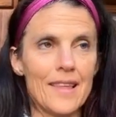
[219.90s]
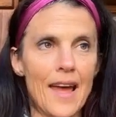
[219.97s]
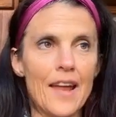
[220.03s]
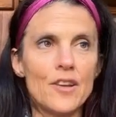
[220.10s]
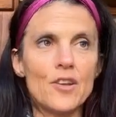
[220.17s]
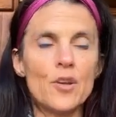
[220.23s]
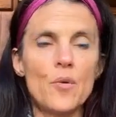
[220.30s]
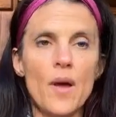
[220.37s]

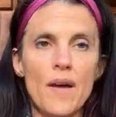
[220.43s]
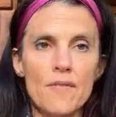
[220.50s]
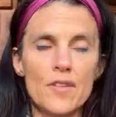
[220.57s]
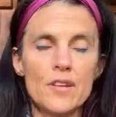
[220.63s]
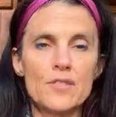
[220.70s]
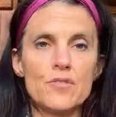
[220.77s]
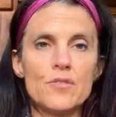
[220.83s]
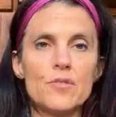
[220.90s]
then you
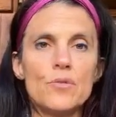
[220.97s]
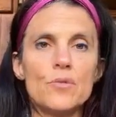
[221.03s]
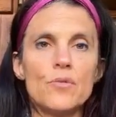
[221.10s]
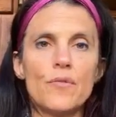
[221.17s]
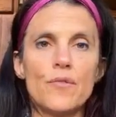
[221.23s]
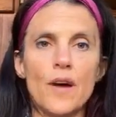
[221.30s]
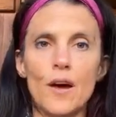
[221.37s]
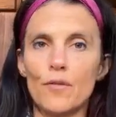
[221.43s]
have this
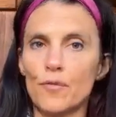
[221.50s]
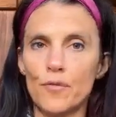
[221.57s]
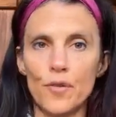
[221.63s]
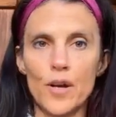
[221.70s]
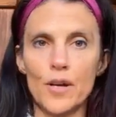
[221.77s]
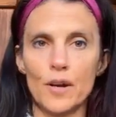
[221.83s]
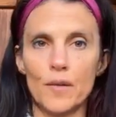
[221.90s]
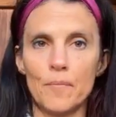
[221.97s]

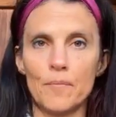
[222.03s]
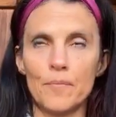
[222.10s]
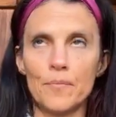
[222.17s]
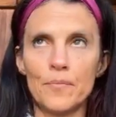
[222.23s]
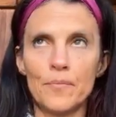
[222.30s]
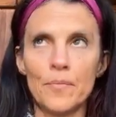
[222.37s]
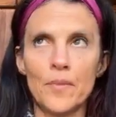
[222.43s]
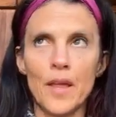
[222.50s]
newfound freedom
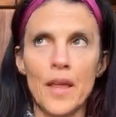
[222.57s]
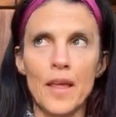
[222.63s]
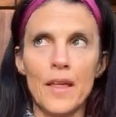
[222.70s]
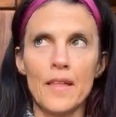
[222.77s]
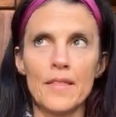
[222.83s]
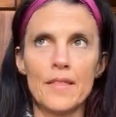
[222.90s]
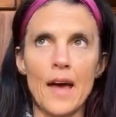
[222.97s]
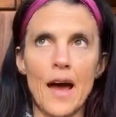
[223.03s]

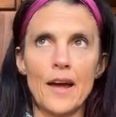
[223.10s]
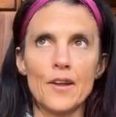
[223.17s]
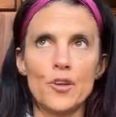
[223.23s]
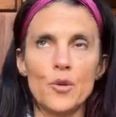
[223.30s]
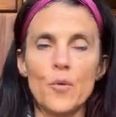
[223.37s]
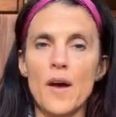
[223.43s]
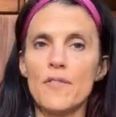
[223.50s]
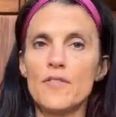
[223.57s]

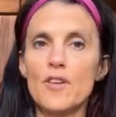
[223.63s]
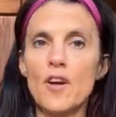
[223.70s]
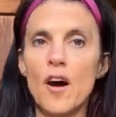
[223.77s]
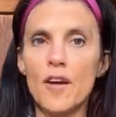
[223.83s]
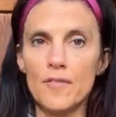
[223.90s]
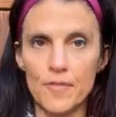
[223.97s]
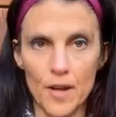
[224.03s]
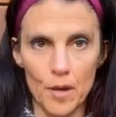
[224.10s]
that you have
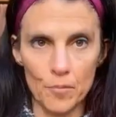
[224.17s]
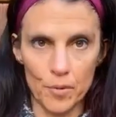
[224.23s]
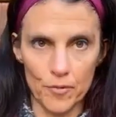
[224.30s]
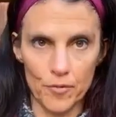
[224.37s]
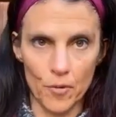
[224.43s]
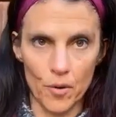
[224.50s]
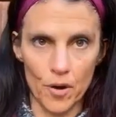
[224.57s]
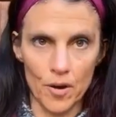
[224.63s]
not
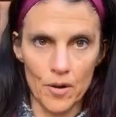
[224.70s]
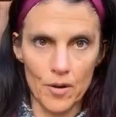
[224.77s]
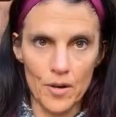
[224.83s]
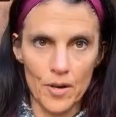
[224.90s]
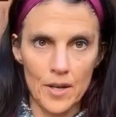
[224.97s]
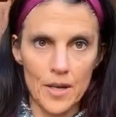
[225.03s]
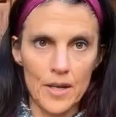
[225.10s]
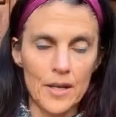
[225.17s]
felt before,
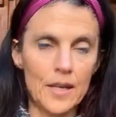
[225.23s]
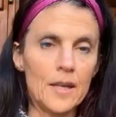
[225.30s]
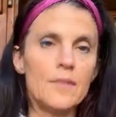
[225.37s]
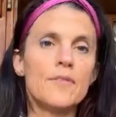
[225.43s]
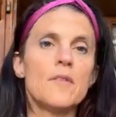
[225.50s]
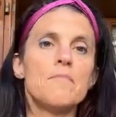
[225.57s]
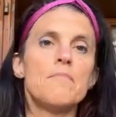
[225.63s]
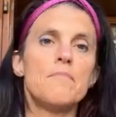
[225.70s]

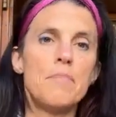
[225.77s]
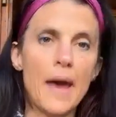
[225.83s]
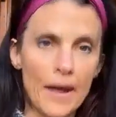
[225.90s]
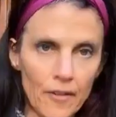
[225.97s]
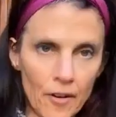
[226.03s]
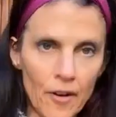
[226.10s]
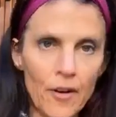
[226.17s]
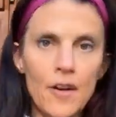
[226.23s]
even
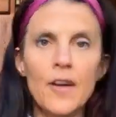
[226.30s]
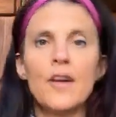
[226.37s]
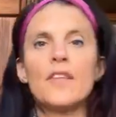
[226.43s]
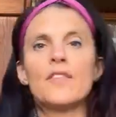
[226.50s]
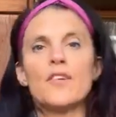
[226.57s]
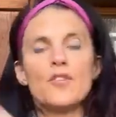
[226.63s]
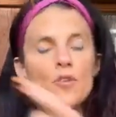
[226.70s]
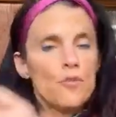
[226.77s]
better
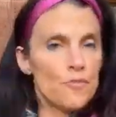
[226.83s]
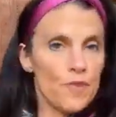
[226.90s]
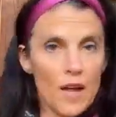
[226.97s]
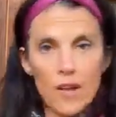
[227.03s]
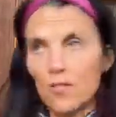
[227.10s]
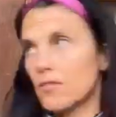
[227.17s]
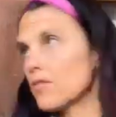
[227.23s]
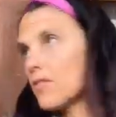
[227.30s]
than you
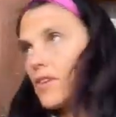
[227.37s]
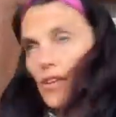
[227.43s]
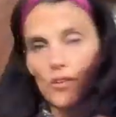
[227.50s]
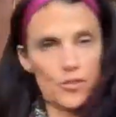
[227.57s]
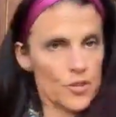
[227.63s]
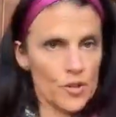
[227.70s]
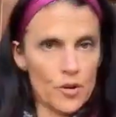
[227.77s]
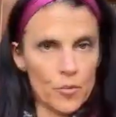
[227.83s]
felt
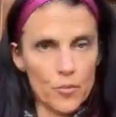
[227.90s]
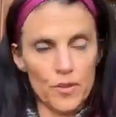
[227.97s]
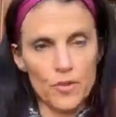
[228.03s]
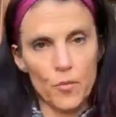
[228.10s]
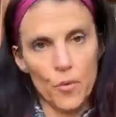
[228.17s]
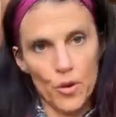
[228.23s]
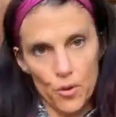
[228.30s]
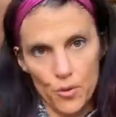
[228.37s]
years
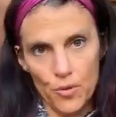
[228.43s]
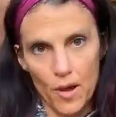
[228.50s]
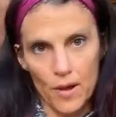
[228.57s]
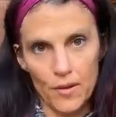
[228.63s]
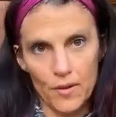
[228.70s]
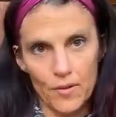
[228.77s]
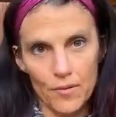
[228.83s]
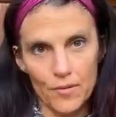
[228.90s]
ago to what you
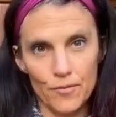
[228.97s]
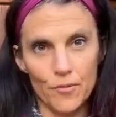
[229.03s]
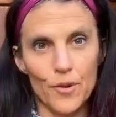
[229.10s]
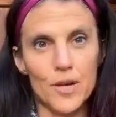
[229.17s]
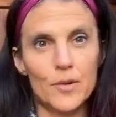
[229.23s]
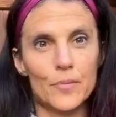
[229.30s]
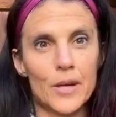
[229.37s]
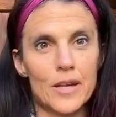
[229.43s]
thought
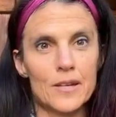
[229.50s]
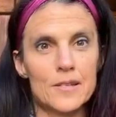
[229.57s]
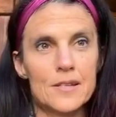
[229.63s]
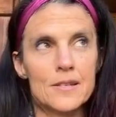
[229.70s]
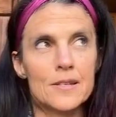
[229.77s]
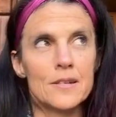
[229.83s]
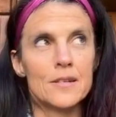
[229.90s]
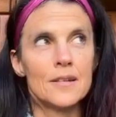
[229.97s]
freedom
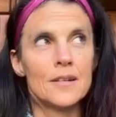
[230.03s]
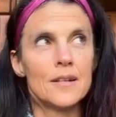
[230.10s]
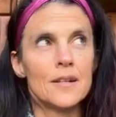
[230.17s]
is.